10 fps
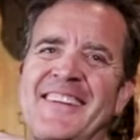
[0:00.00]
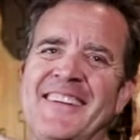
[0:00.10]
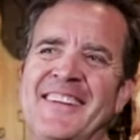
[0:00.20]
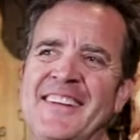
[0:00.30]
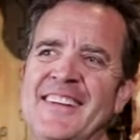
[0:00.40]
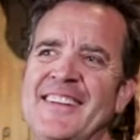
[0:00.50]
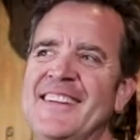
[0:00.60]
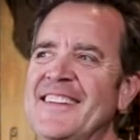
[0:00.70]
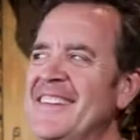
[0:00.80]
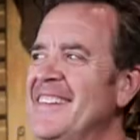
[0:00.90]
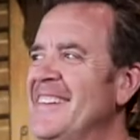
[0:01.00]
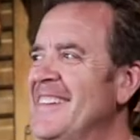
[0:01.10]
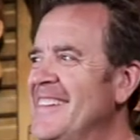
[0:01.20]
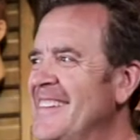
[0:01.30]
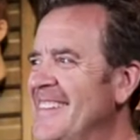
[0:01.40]

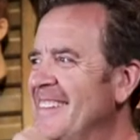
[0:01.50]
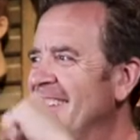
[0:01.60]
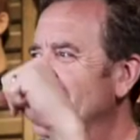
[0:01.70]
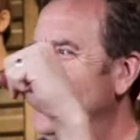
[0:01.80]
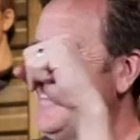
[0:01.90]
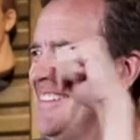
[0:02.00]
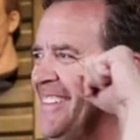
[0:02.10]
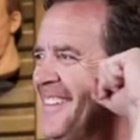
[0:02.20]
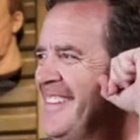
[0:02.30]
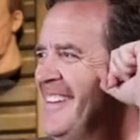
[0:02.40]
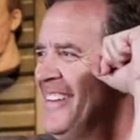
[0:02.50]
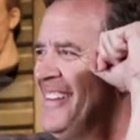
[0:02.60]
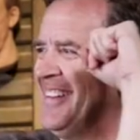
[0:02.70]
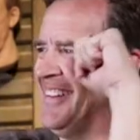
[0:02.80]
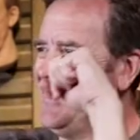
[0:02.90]

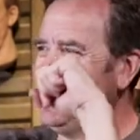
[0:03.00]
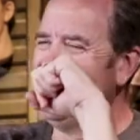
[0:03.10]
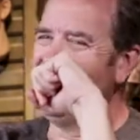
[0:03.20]
No words are spoken by the person on screen.